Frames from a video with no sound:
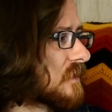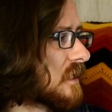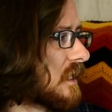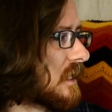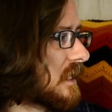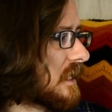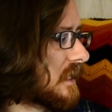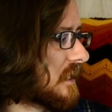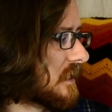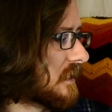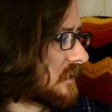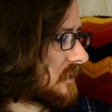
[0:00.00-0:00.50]

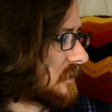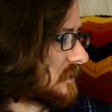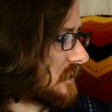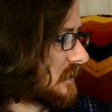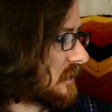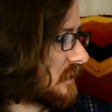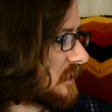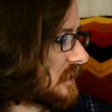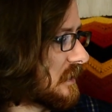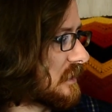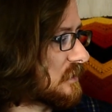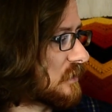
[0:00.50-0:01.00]
And
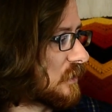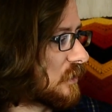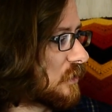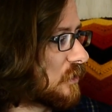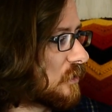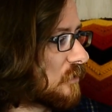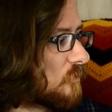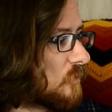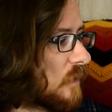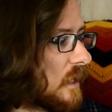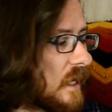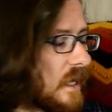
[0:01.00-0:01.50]
it's a good
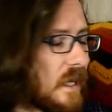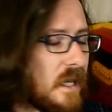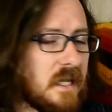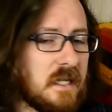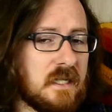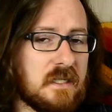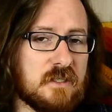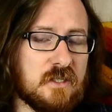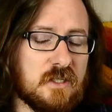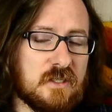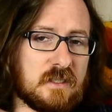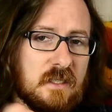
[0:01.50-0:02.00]
way
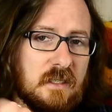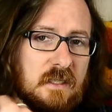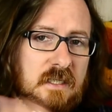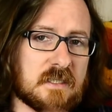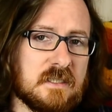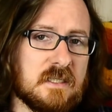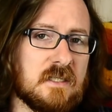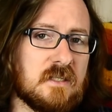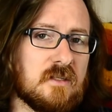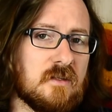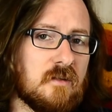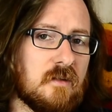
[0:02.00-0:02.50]
just to
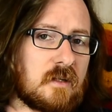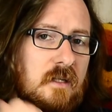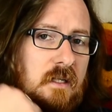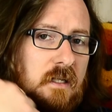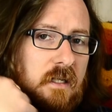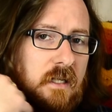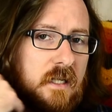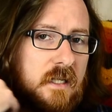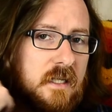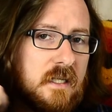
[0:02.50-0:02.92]
listen to it,